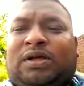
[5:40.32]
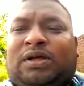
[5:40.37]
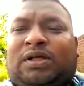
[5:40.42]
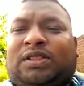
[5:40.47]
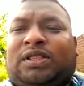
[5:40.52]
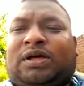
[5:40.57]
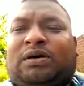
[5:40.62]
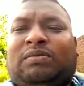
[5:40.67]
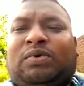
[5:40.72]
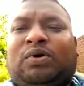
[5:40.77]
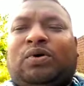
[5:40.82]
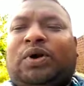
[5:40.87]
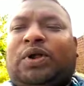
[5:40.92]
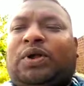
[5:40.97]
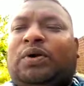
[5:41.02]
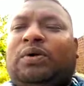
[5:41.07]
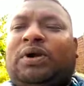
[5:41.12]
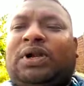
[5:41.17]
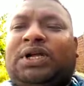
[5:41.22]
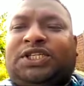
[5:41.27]
the more
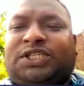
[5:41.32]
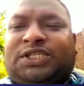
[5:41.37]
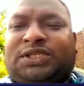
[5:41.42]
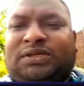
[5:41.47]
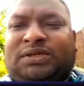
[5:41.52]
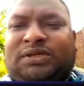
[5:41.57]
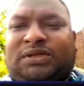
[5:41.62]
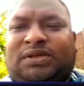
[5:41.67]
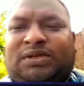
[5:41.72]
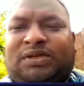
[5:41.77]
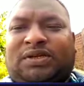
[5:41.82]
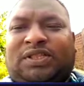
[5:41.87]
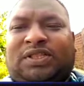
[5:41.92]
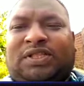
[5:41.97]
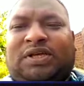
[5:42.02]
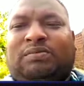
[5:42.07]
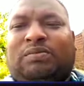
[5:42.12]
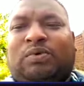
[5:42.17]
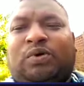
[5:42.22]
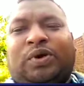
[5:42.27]
you listen,
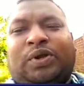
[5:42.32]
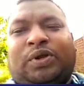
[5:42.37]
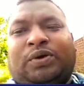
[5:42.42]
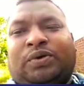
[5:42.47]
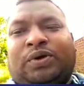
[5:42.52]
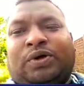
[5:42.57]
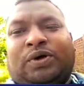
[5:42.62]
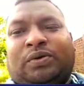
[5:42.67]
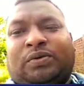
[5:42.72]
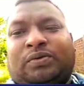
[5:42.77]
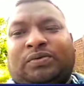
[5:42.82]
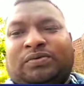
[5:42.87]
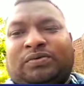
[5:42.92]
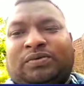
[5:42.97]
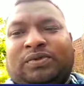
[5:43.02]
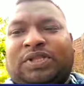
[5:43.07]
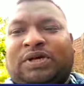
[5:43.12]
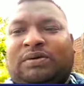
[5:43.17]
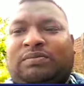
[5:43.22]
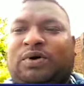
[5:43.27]
the more you know.
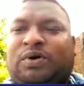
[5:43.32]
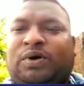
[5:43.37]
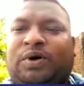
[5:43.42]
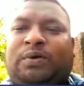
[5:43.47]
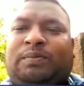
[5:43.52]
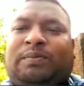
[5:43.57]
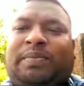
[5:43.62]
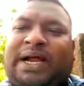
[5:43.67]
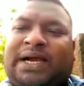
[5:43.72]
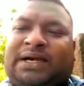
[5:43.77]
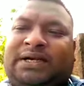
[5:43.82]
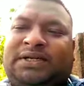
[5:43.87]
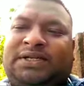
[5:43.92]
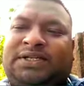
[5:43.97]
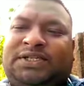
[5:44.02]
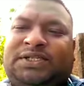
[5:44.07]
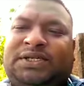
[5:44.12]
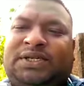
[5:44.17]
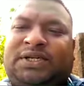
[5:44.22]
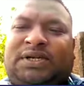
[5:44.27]
The more you
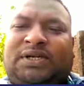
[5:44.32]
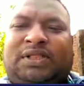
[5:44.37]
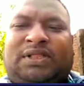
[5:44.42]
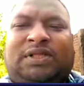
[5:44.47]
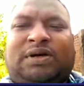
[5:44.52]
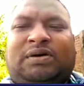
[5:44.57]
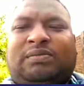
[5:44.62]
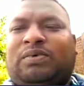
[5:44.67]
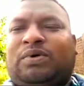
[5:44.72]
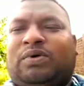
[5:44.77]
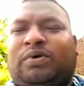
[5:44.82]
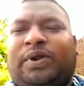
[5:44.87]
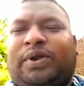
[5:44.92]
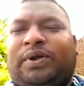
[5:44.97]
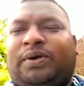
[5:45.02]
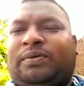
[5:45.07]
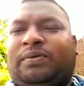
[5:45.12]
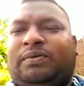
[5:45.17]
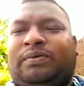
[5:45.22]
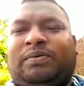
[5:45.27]
practice, the more
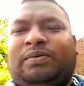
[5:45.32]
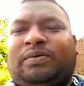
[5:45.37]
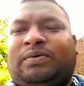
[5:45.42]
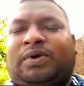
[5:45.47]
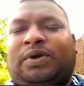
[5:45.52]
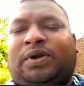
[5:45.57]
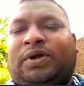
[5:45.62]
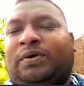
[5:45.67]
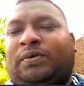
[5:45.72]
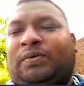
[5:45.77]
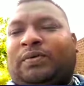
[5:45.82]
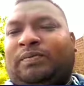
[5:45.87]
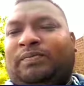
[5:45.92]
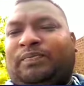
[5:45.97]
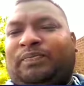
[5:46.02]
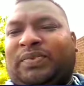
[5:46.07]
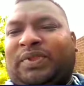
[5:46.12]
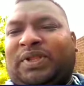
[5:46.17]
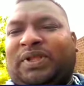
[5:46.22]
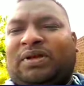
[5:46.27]
you know.
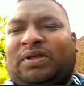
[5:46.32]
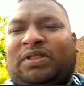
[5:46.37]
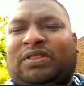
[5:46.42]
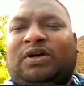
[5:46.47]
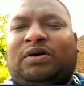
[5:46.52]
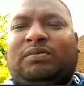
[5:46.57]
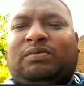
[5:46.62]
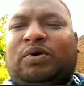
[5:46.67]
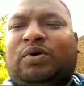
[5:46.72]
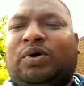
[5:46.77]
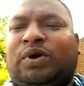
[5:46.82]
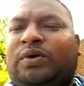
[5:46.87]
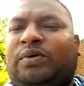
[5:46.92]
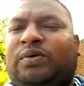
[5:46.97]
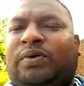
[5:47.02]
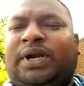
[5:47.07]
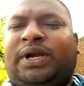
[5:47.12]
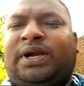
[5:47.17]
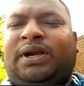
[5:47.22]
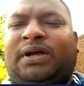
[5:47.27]
The more you
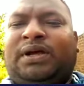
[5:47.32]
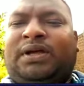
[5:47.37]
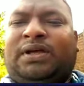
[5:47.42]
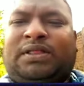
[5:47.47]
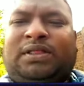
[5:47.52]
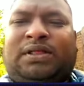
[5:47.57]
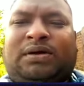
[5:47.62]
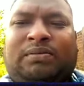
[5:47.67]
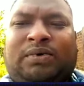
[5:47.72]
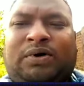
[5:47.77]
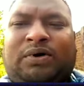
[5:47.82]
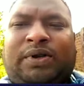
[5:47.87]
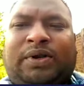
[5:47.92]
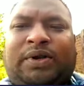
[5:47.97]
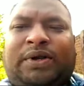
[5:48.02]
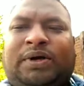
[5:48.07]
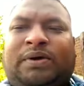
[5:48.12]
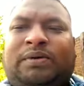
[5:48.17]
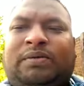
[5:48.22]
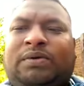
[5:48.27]
read, the more you
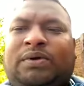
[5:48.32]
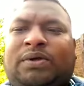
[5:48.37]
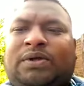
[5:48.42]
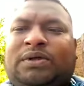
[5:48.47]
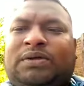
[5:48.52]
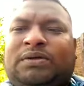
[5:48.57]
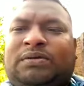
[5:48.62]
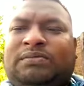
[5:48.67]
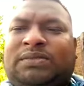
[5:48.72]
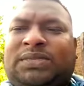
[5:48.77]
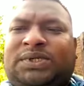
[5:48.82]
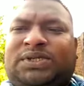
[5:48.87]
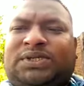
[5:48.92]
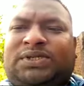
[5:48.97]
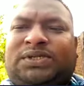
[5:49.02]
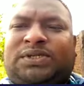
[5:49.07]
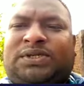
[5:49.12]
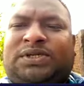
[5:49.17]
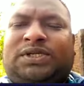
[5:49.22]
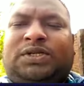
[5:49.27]
know. Means
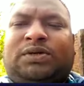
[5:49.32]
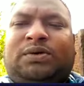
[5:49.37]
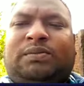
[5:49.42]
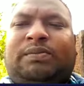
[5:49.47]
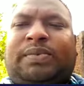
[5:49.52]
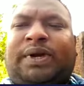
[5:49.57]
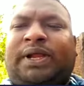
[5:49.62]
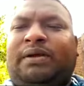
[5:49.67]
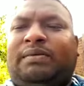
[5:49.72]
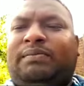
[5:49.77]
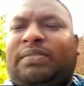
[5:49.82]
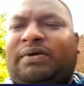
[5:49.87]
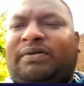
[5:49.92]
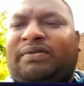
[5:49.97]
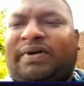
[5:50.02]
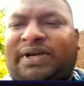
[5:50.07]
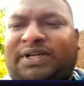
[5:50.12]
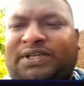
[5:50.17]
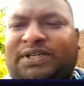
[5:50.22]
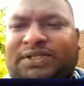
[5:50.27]
to bring
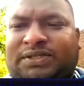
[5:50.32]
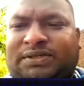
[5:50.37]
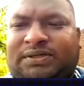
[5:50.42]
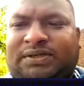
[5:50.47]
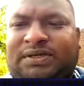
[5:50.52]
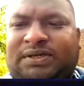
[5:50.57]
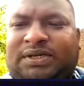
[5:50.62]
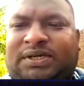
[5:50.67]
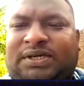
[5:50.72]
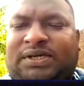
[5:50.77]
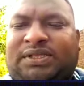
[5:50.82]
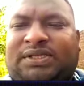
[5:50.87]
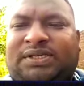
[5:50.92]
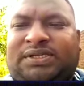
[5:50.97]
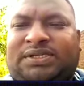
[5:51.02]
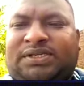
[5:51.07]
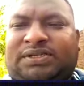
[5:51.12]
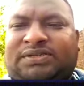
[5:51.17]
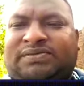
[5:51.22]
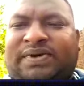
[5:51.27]
perfection,
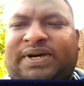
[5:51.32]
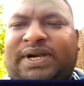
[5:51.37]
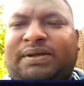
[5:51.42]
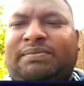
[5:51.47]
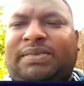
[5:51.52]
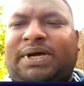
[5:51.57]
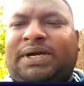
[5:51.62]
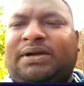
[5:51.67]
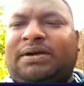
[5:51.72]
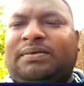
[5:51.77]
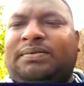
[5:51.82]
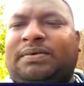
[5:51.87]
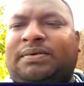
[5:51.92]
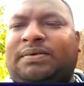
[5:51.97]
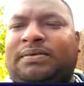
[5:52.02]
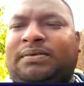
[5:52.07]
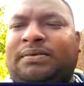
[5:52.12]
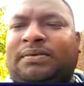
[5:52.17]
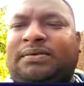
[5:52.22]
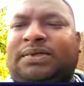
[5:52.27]
this is very
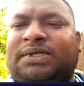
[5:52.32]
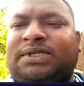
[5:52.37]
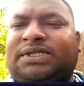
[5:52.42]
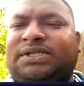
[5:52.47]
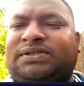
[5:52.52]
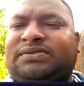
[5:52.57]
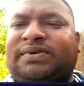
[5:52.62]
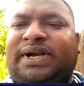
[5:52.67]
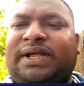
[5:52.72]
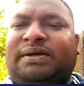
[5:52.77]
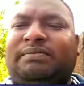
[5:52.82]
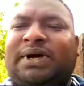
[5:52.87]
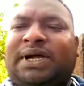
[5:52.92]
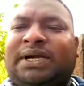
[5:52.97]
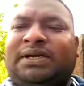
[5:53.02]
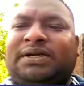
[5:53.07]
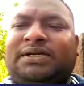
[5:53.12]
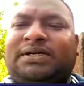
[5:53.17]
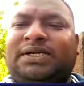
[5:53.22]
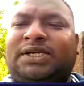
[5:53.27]

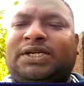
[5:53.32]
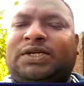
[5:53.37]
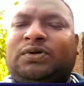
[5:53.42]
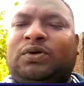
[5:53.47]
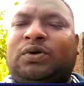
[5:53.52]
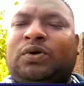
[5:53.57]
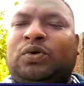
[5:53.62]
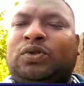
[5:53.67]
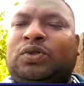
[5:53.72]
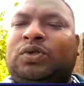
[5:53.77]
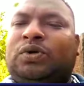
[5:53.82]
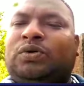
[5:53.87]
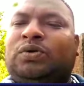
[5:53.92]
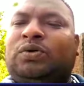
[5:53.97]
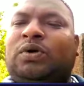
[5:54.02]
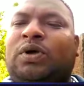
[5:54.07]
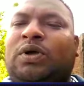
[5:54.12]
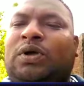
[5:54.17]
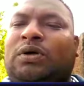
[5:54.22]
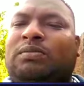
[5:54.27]
mandatory to go through
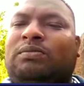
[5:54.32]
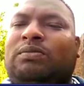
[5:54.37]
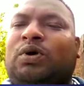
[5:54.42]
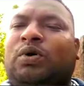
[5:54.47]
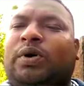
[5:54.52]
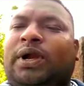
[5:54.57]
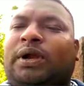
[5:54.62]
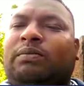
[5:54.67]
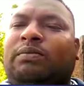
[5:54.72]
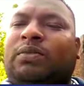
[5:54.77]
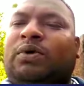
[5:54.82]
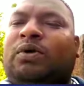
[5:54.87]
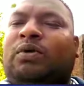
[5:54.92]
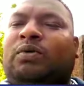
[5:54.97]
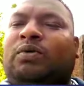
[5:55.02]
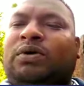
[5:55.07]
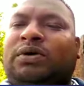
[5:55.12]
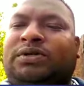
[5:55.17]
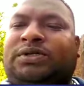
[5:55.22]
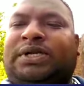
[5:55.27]
more and more
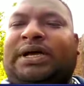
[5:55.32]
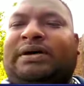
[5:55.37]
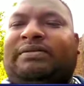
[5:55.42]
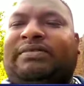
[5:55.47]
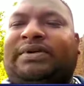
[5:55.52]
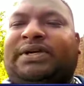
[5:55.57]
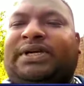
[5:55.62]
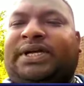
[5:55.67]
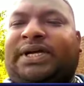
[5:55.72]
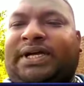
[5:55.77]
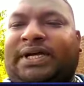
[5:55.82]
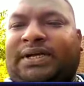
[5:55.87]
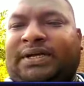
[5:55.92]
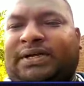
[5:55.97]
words every day